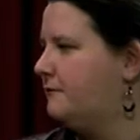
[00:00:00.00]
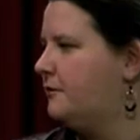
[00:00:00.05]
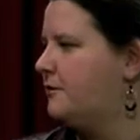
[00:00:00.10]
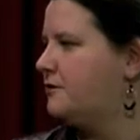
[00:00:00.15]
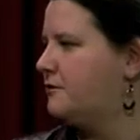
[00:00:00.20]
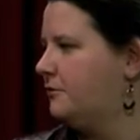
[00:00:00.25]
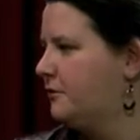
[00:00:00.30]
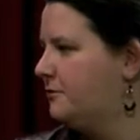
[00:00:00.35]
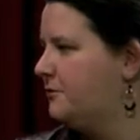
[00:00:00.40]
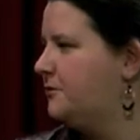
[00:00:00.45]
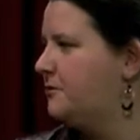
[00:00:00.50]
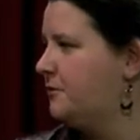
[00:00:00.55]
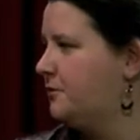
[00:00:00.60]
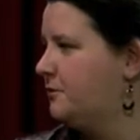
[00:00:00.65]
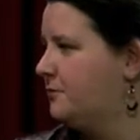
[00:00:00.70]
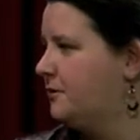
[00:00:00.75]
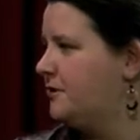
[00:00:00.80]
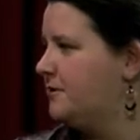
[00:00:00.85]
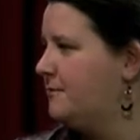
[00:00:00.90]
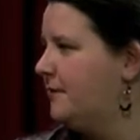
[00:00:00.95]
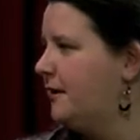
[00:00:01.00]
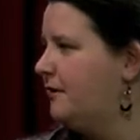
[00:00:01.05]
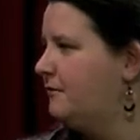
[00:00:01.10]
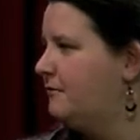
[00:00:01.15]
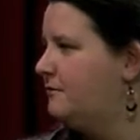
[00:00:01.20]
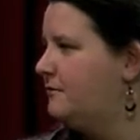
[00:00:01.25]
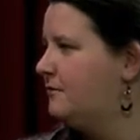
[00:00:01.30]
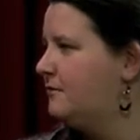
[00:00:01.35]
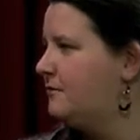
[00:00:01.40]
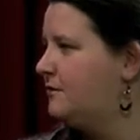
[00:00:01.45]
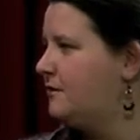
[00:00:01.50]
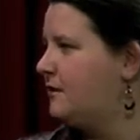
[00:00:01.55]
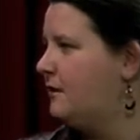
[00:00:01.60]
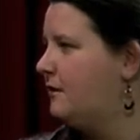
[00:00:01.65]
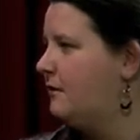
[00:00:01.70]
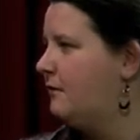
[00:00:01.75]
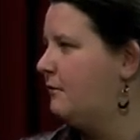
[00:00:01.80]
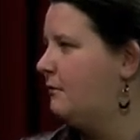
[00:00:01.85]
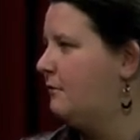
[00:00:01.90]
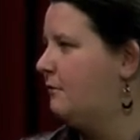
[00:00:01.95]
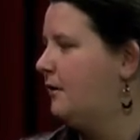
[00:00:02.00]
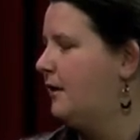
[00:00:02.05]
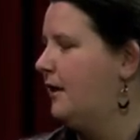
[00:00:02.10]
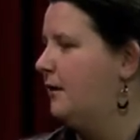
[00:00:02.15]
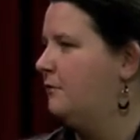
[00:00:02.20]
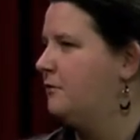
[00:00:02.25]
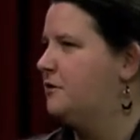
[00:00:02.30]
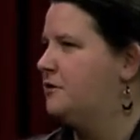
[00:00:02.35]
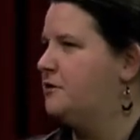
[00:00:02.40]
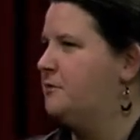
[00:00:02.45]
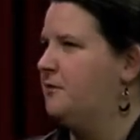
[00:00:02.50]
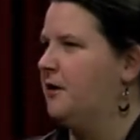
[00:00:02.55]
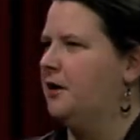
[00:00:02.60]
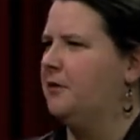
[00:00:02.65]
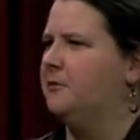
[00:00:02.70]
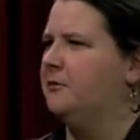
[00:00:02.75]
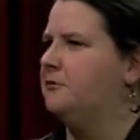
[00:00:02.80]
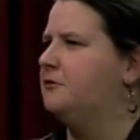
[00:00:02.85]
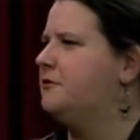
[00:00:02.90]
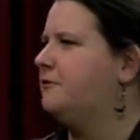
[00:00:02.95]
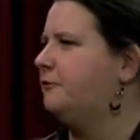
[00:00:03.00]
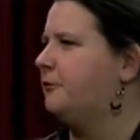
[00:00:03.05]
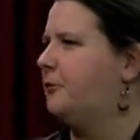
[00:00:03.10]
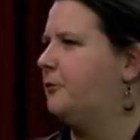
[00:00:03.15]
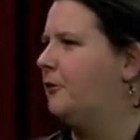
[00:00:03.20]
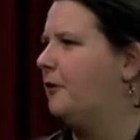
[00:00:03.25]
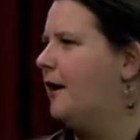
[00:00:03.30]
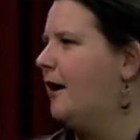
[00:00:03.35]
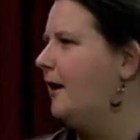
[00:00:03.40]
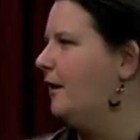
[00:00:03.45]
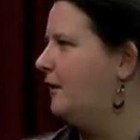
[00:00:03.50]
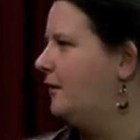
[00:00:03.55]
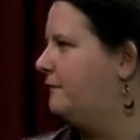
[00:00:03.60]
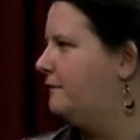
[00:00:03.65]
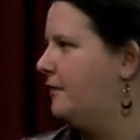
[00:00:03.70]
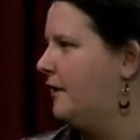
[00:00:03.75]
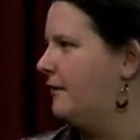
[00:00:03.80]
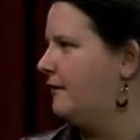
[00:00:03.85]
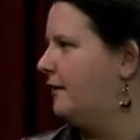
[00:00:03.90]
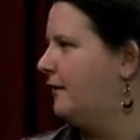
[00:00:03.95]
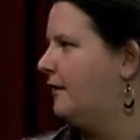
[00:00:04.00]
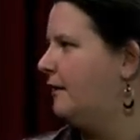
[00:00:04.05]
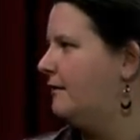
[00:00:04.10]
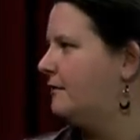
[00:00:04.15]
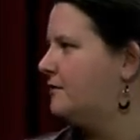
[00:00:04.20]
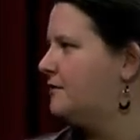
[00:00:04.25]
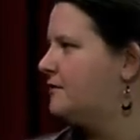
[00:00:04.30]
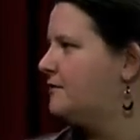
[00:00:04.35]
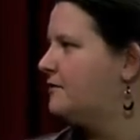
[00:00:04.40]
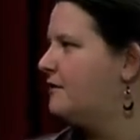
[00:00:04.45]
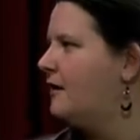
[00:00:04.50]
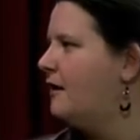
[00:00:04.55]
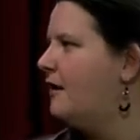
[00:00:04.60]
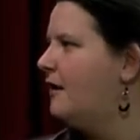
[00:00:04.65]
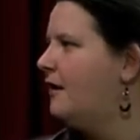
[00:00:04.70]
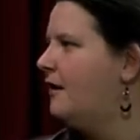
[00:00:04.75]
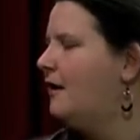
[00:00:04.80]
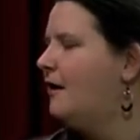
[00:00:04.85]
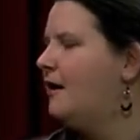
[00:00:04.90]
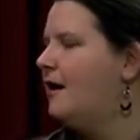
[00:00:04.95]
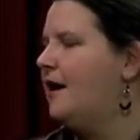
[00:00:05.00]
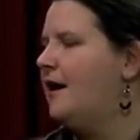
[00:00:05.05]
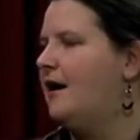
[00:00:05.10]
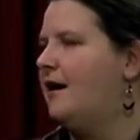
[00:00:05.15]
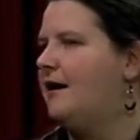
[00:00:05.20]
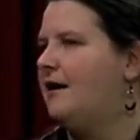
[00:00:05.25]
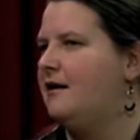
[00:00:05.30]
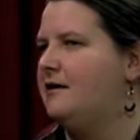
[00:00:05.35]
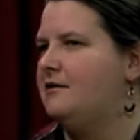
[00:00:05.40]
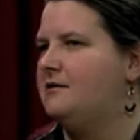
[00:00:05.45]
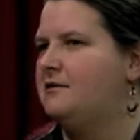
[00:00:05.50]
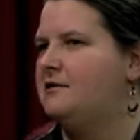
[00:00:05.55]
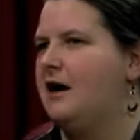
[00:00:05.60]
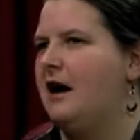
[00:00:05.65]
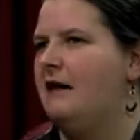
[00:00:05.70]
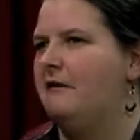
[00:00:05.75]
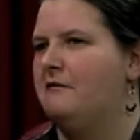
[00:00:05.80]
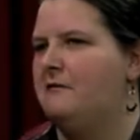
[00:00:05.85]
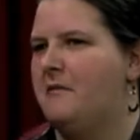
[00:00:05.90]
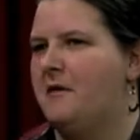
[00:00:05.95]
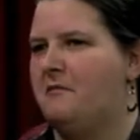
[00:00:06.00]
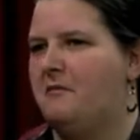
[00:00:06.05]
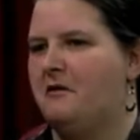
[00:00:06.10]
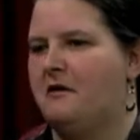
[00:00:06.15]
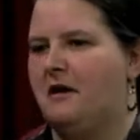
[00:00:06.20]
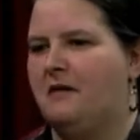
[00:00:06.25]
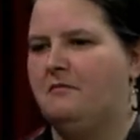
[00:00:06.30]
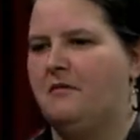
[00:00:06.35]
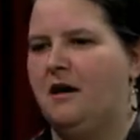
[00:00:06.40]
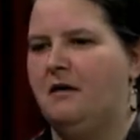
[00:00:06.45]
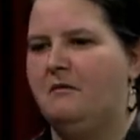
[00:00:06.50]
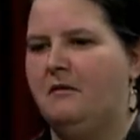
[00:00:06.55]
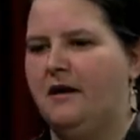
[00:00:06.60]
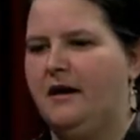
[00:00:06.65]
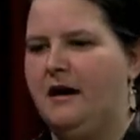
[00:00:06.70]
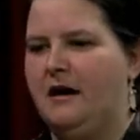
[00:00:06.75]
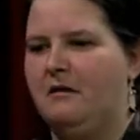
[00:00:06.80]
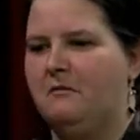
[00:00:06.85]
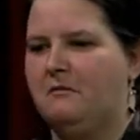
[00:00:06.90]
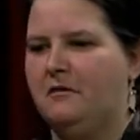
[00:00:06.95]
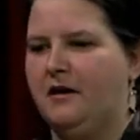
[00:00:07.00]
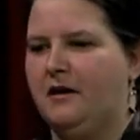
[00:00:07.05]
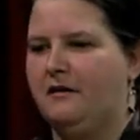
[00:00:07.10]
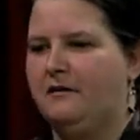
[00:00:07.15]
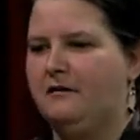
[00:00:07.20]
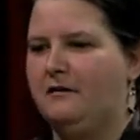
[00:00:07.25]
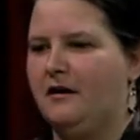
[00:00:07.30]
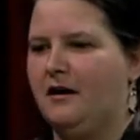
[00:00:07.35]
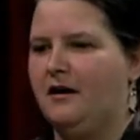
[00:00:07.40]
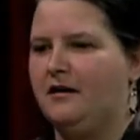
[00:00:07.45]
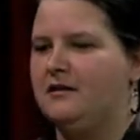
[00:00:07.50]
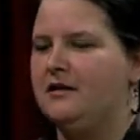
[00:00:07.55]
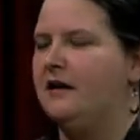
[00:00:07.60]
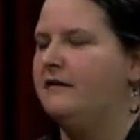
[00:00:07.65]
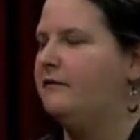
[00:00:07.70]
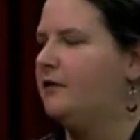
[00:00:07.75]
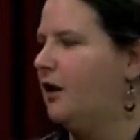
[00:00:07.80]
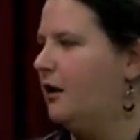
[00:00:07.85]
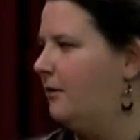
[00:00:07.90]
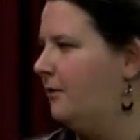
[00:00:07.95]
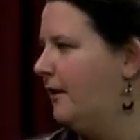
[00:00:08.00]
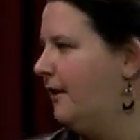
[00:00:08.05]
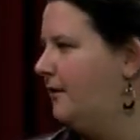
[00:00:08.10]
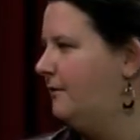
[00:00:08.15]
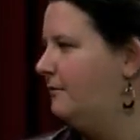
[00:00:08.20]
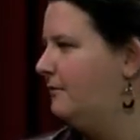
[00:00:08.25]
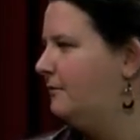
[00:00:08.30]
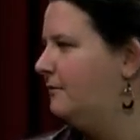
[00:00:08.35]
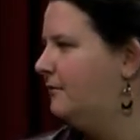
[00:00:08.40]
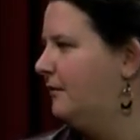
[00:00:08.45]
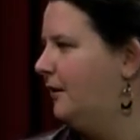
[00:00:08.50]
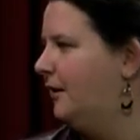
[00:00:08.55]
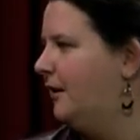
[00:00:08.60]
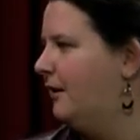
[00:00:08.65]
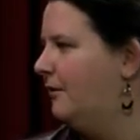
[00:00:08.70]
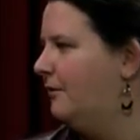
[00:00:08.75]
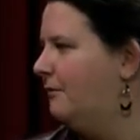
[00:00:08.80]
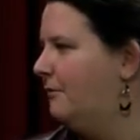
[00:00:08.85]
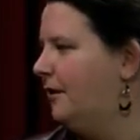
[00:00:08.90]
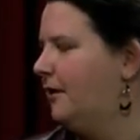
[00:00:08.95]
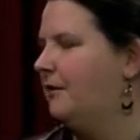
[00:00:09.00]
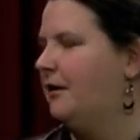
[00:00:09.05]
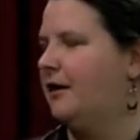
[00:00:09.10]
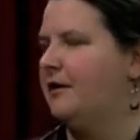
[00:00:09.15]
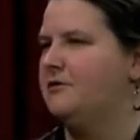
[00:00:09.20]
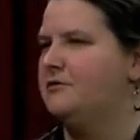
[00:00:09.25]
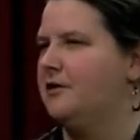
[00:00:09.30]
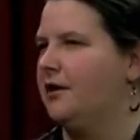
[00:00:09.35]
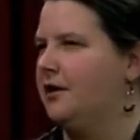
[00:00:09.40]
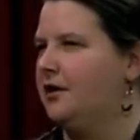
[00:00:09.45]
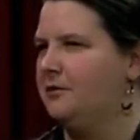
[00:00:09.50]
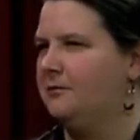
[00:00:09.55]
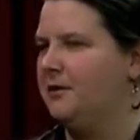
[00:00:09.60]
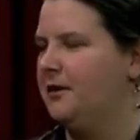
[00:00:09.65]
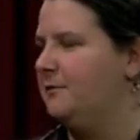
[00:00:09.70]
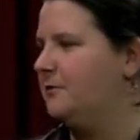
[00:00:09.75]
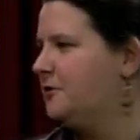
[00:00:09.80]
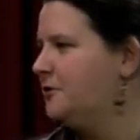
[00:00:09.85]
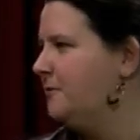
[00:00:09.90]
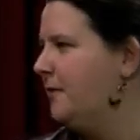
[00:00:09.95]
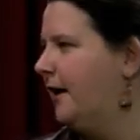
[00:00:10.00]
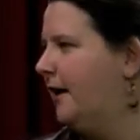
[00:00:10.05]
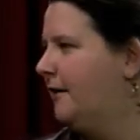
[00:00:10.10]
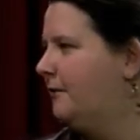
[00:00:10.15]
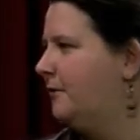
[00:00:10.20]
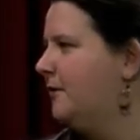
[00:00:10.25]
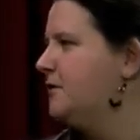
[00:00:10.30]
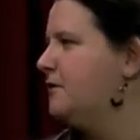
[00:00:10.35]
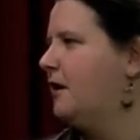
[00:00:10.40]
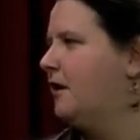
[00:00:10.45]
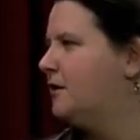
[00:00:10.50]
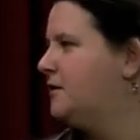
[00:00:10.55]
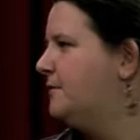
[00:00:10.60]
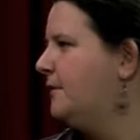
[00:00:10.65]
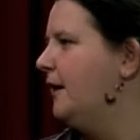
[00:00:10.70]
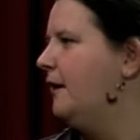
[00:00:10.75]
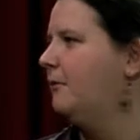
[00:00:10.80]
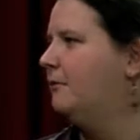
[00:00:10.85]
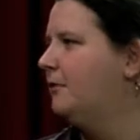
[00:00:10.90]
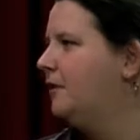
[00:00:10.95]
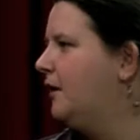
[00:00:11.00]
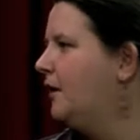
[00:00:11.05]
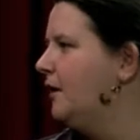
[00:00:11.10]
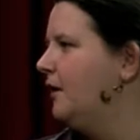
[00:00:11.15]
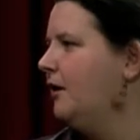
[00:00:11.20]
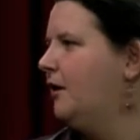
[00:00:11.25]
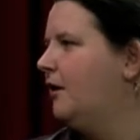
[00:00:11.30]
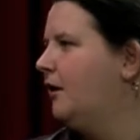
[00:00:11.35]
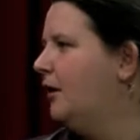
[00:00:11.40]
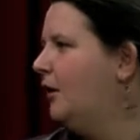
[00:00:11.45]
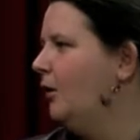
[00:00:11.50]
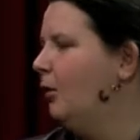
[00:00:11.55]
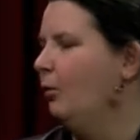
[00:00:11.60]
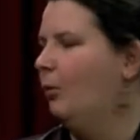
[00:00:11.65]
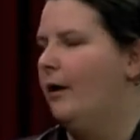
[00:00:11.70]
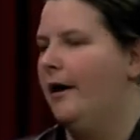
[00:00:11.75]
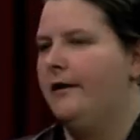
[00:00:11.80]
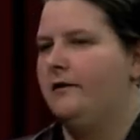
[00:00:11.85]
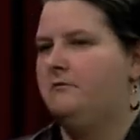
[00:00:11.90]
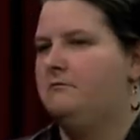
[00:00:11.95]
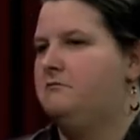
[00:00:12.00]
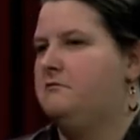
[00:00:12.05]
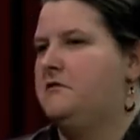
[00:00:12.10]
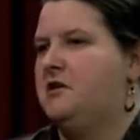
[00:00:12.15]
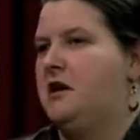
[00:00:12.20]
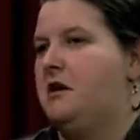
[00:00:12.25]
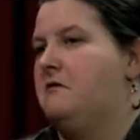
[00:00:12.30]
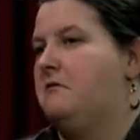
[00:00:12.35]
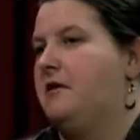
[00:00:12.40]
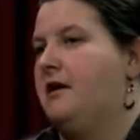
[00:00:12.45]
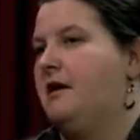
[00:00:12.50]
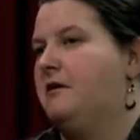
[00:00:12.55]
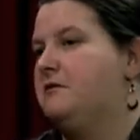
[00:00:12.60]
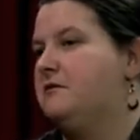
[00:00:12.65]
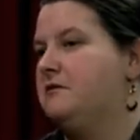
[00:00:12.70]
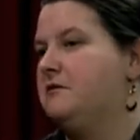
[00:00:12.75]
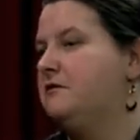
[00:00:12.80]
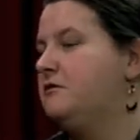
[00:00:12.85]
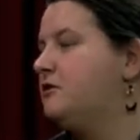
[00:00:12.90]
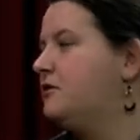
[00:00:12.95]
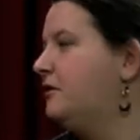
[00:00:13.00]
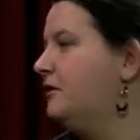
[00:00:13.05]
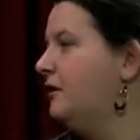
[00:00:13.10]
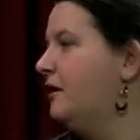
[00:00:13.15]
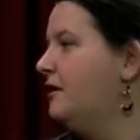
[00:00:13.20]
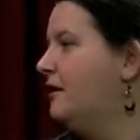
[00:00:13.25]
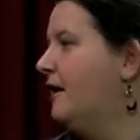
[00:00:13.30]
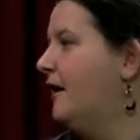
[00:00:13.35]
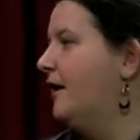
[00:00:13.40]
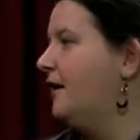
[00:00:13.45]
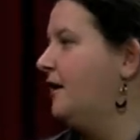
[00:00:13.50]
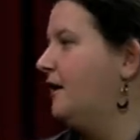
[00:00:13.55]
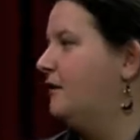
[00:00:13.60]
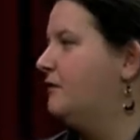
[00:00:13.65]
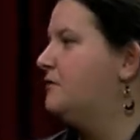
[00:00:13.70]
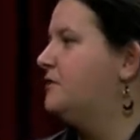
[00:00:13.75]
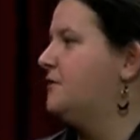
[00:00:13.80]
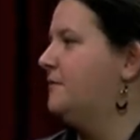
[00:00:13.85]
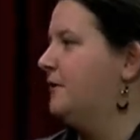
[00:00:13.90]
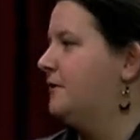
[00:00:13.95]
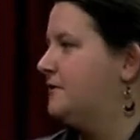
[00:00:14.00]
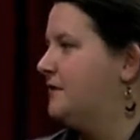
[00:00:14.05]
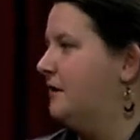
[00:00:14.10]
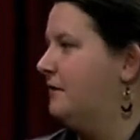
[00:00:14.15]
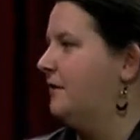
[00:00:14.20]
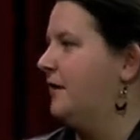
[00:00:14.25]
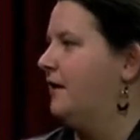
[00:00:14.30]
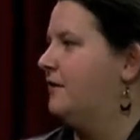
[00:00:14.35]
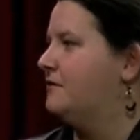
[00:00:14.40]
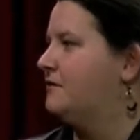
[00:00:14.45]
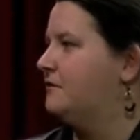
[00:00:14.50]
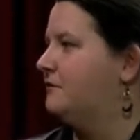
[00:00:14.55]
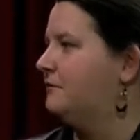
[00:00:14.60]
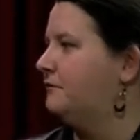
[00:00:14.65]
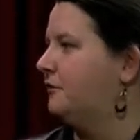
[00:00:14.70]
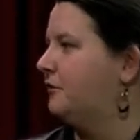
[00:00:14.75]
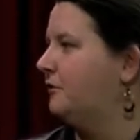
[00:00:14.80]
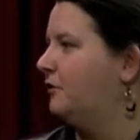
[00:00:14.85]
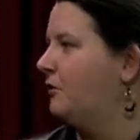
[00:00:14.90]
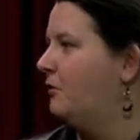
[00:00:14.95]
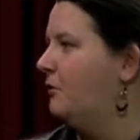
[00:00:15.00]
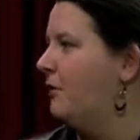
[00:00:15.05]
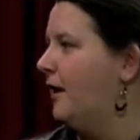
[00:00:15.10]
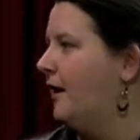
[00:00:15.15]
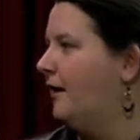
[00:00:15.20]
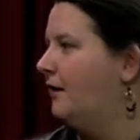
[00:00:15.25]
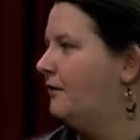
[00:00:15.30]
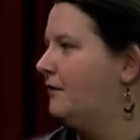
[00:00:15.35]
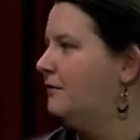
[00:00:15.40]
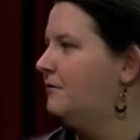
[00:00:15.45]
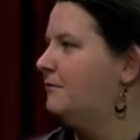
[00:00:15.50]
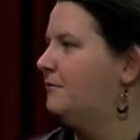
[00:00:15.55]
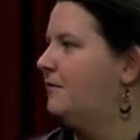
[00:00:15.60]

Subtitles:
the first group to endorse me, so it was a big boost for morale, if nothing else. And I remember I went out with Dave Cohen, and we got a drink at the People's Pint, and we talked about what town council should look like. He used to be on town council for a little while.